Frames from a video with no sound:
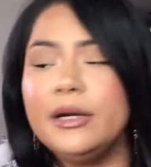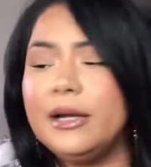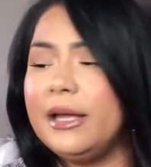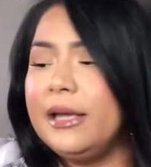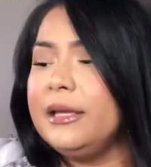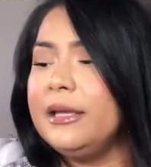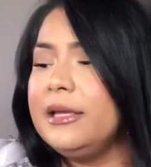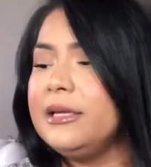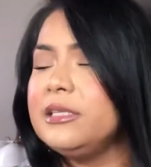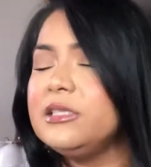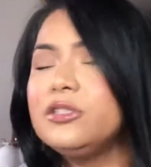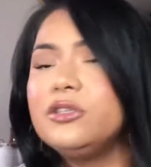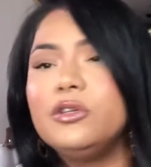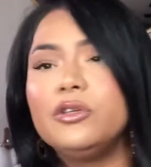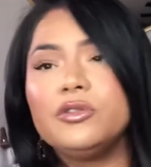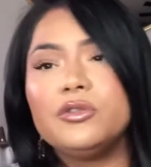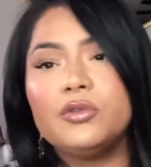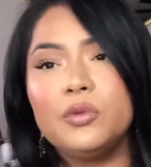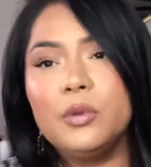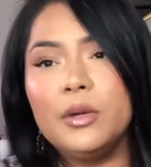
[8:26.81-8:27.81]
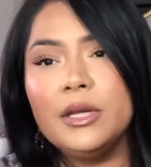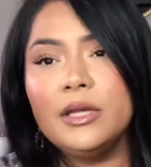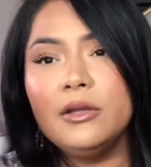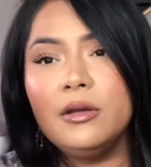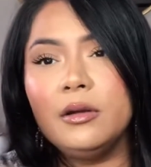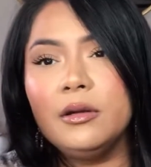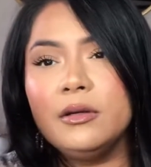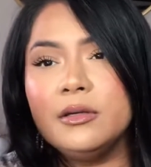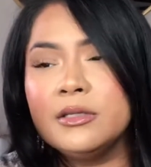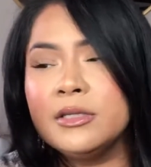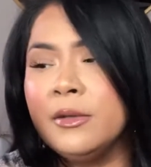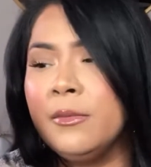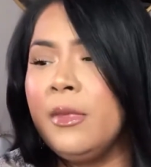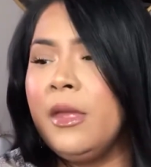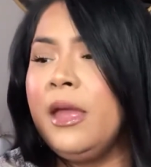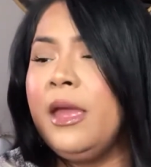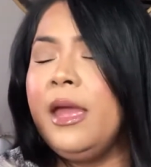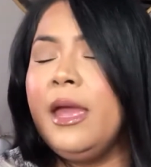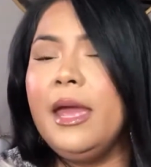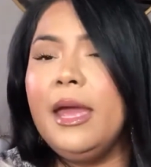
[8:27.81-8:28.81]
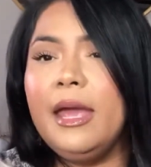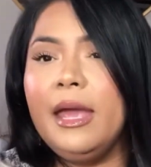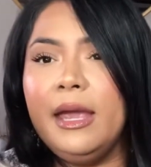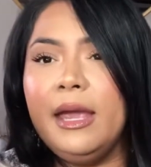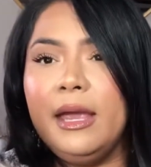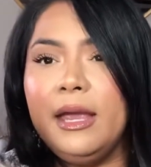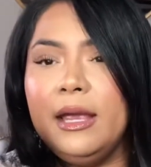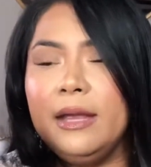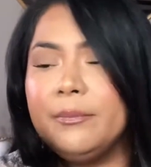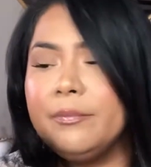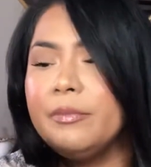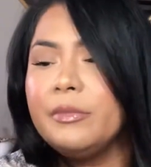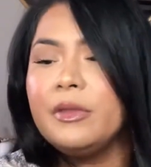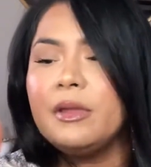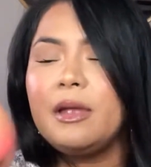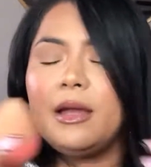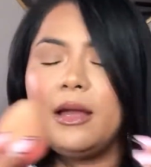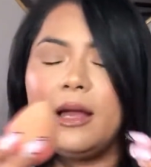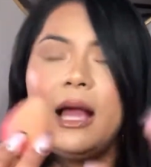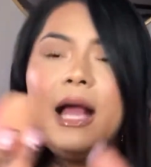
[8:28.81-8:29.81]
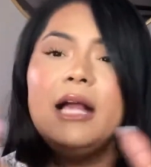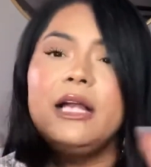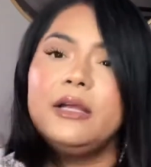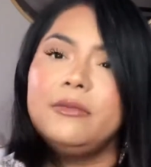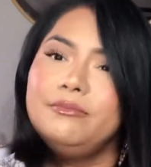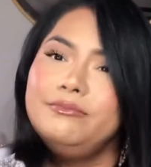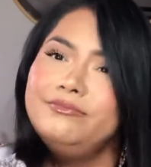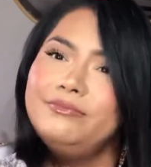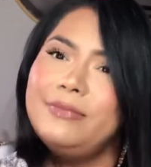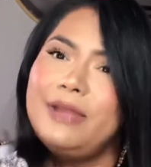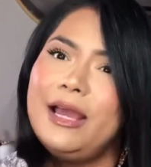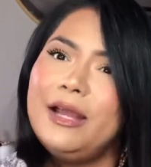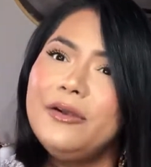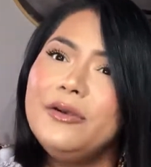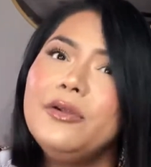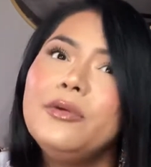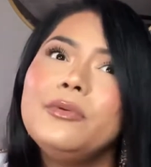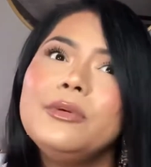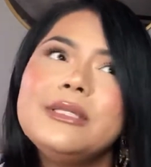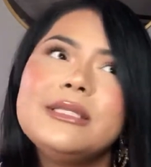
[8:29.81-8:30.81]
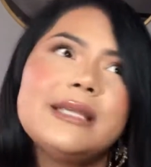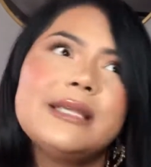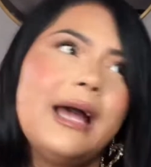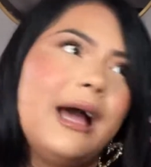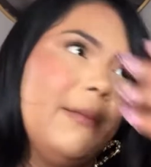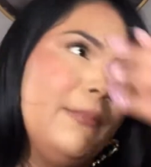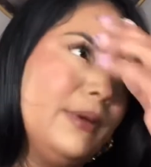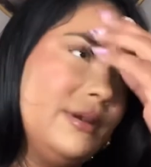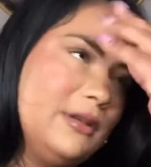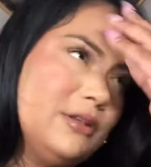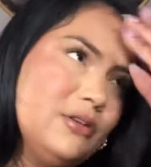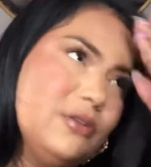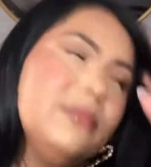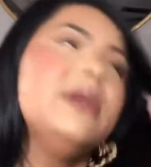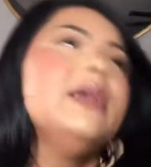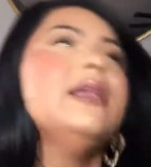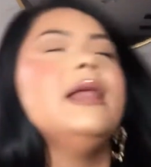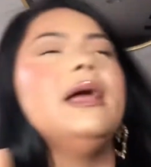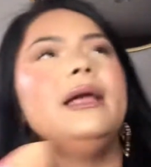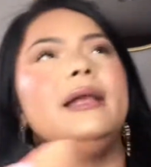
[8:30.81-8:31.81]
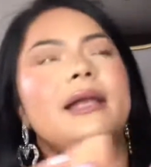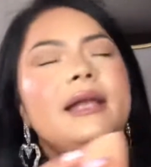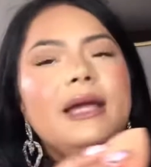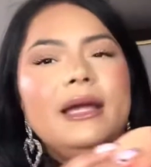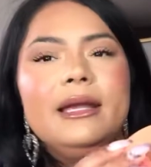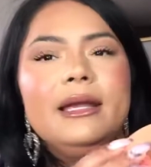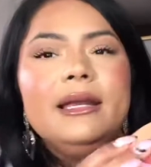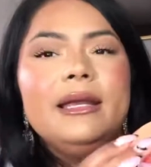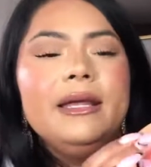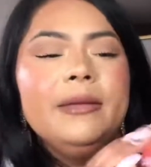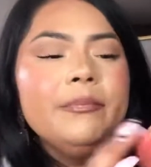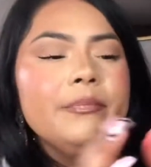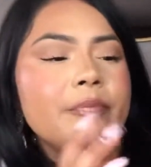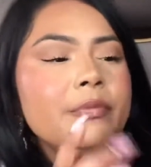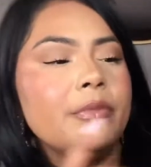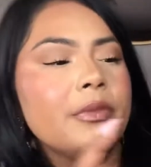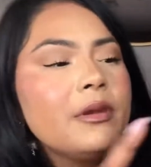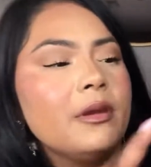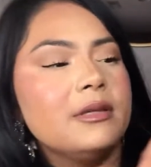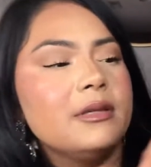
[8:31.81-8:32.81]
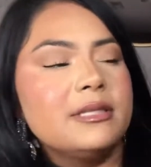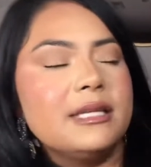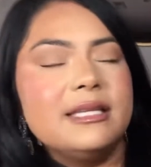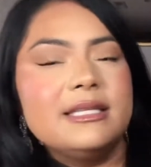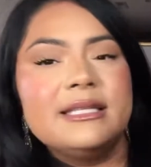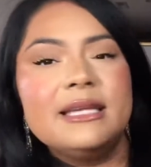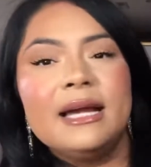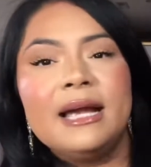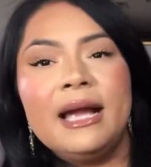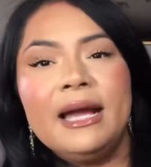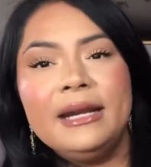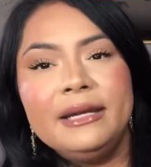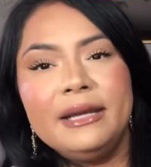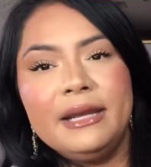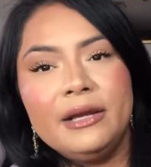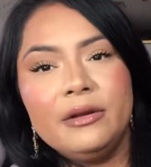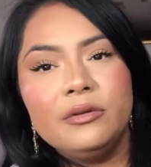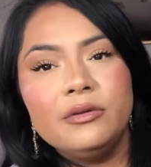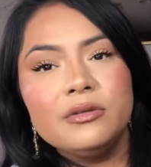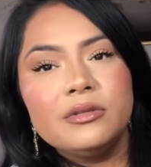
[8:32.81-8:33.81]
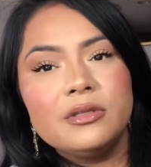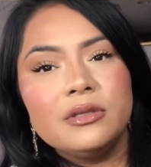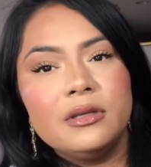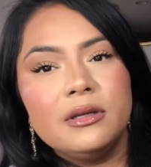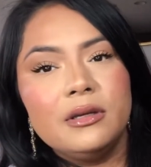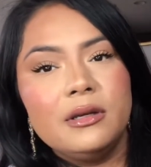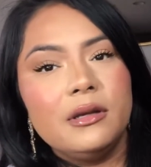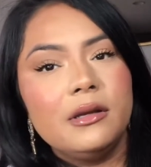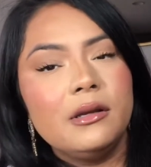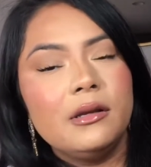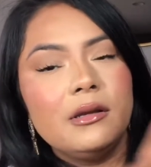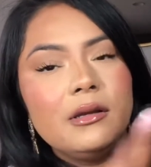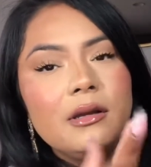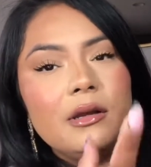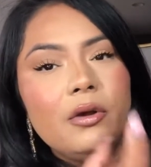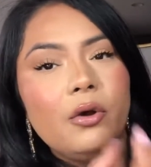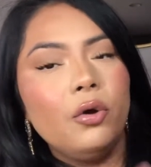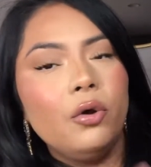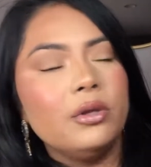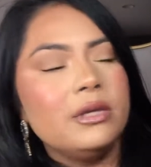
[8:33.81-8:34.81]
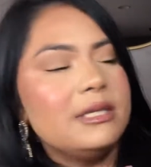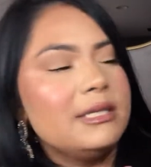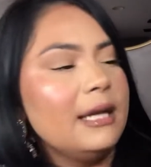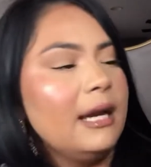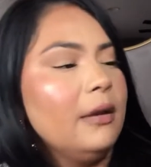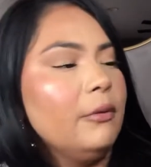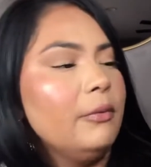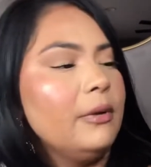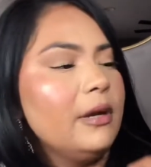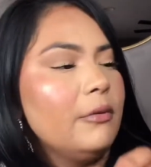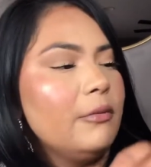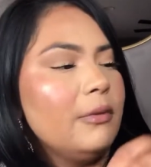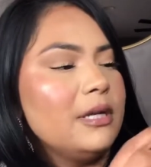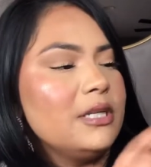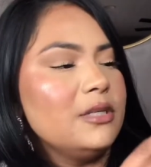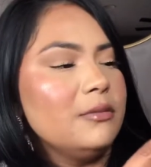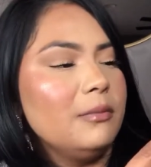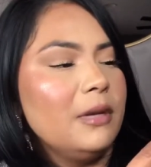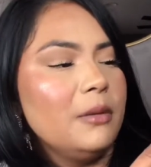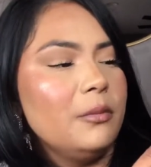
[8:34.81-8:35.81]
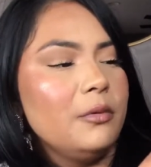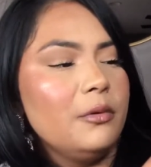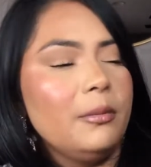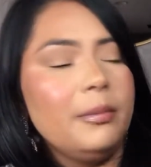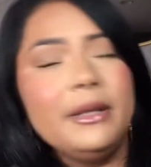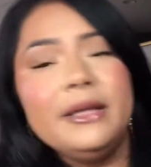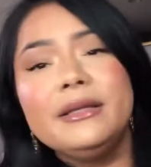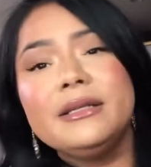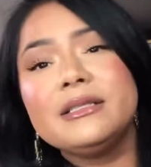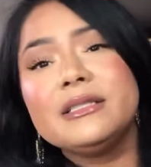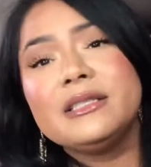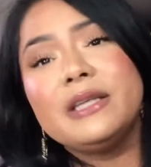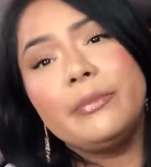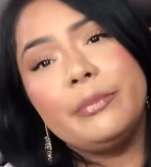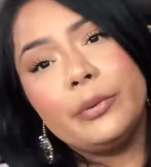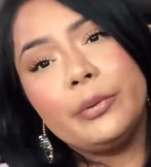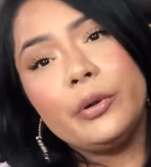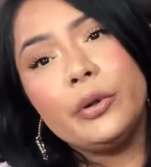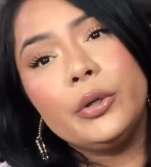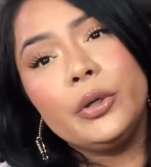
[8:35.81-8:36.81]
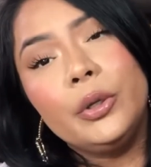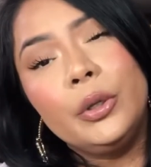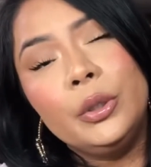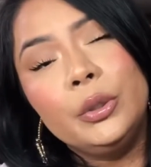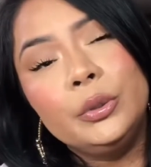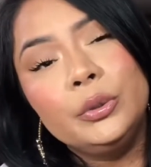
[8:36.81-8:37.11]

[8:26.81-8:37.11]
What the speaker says: Like, it's just $20. And I don't know what's happening to me, like lately, since I got nails, all the time when I'm washing my beauty blenders, they broke.